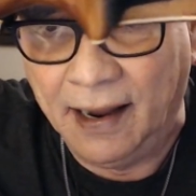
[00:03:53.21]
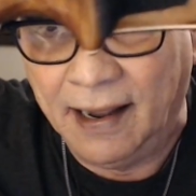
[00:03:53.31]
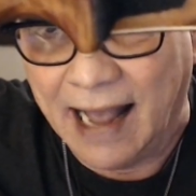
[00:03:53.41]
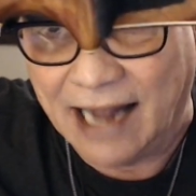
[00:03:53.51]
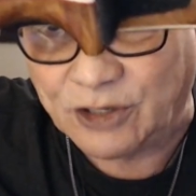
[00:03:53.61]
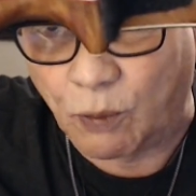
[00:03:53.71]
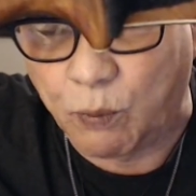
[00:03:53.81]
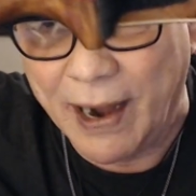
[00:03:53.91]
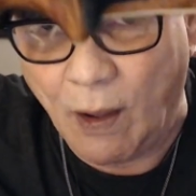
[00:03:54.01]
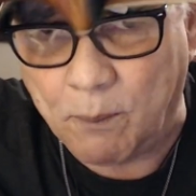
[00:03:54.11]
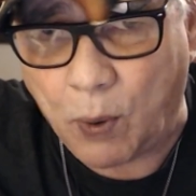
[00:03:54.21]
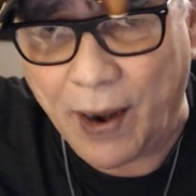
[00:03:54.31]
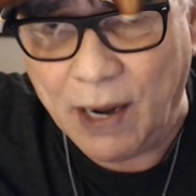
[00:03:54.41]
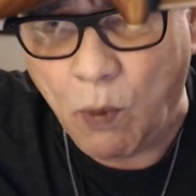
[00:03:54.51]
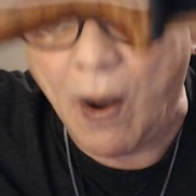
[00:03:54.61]
That's a real pretty
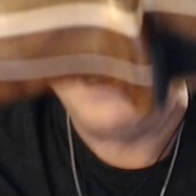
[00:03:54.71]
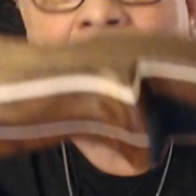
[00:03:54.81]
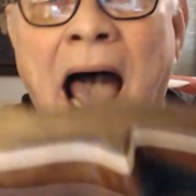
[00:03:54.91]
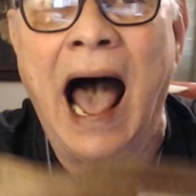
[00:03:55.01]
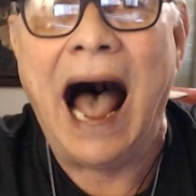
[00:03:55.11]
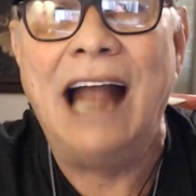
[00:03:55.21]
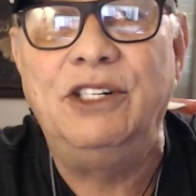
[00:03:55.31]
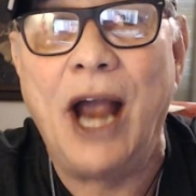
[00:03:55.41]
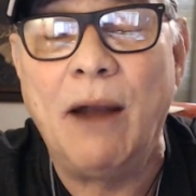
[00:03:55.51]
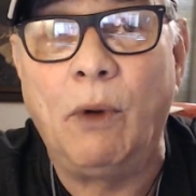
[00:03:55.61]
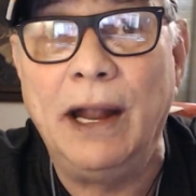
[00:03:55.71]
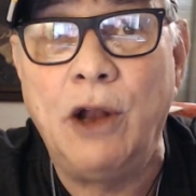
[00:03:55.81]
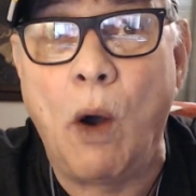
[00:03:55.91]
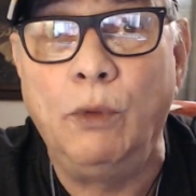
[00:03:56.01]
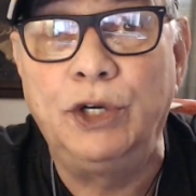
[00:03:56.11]
wood. I generally
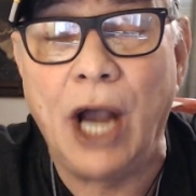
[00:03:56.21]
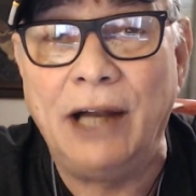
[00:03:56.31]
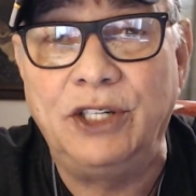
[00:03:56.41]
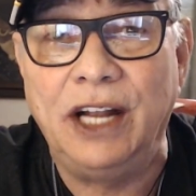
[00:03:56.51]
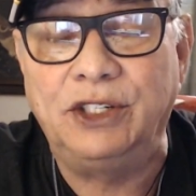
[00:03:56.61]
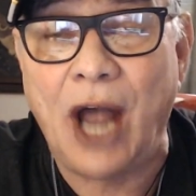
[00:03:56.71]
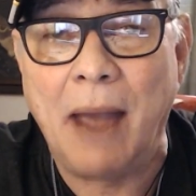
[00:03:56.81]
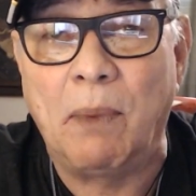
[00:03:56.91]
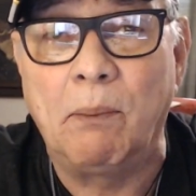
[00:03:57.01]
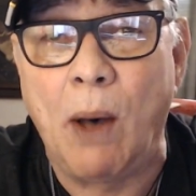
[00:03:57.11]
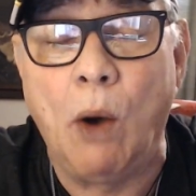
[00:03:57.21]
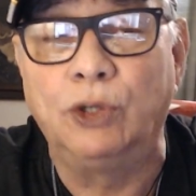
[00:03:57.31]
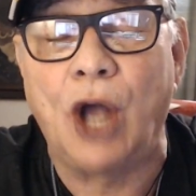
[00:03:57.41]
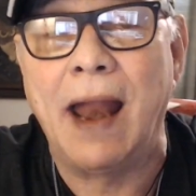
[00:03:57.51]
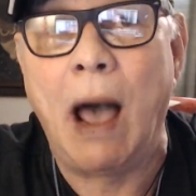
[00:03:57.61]
don't judge these type of bows
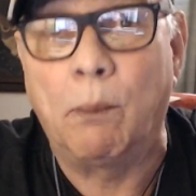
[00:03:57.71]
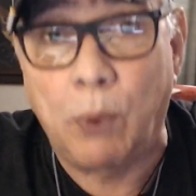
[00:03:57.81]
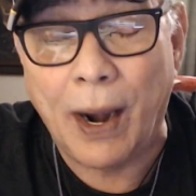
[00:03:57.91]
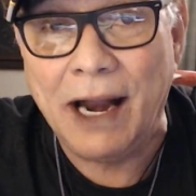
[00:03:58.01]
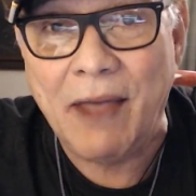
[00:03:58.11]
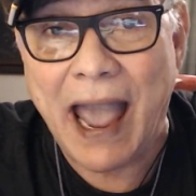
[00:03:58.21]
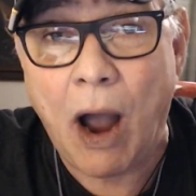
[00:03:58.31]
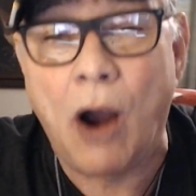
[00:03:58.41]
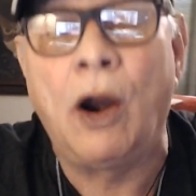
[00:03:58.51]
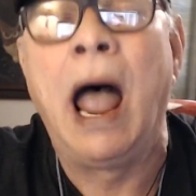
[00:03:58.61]
on how pretty they are.